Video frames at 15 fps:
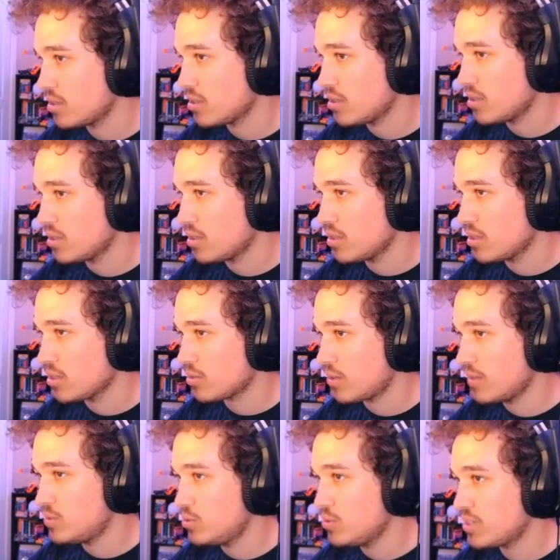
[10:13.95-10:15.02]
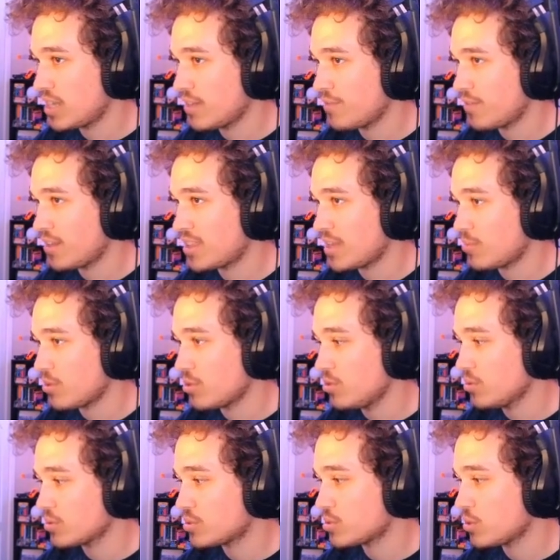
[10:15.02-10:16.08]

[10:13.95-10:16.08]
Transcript: scale incredibly hard.